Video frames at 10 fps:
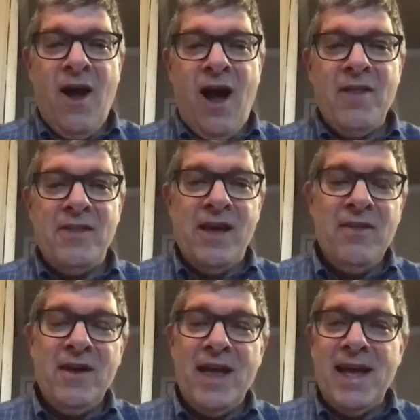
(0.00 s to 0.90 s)
On the
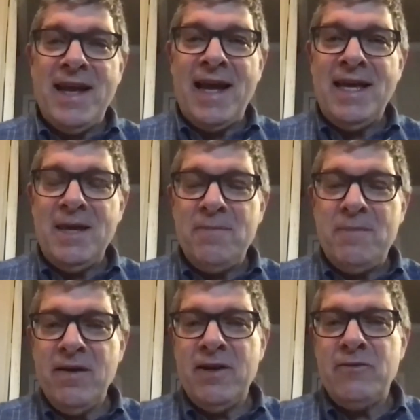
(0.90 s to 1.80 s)
other hand, I keep
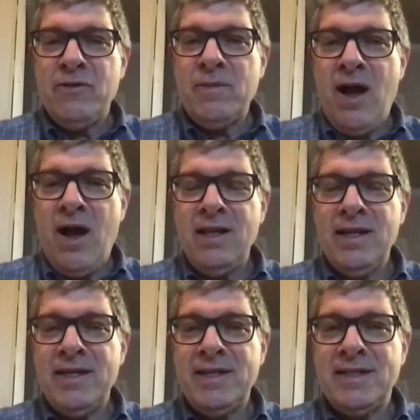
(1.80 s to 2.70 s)
hearing from
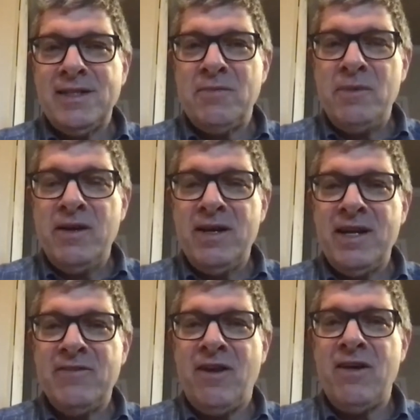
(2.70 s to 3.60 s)
colleagues in
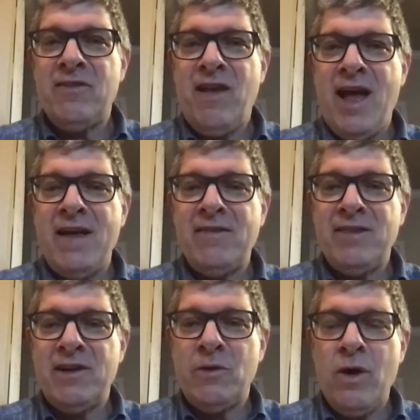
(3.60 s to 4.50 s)
communities our size that
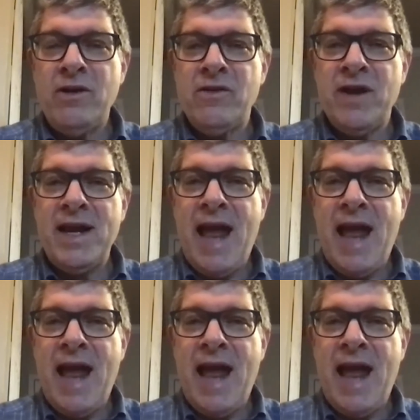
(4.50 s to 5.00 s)
are wondering,